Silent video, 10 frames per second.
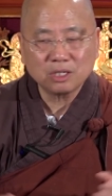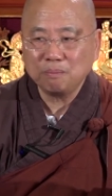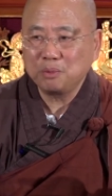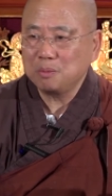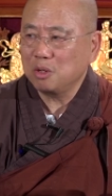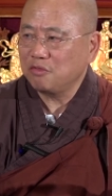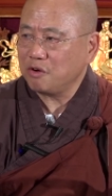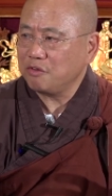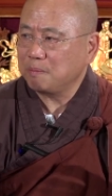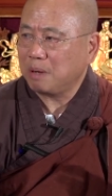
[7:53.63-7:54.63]
Some people are
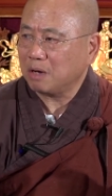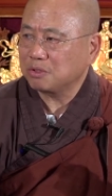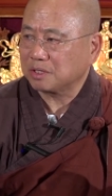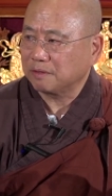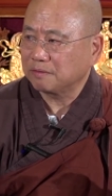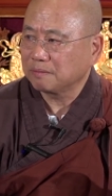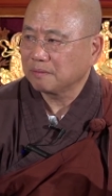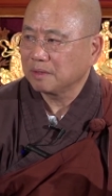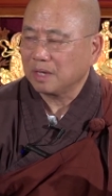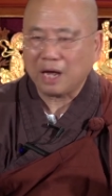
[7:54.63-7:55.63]
very repulsive.
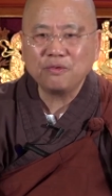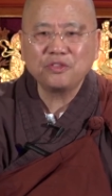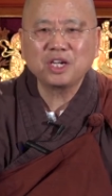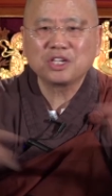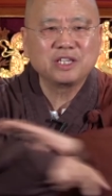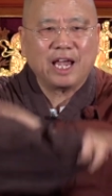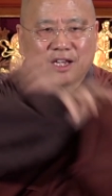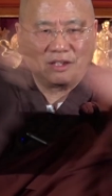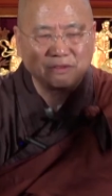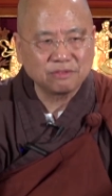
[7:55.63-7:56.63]
Everything is
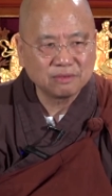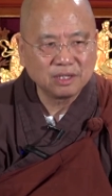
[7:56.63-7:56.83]
negative.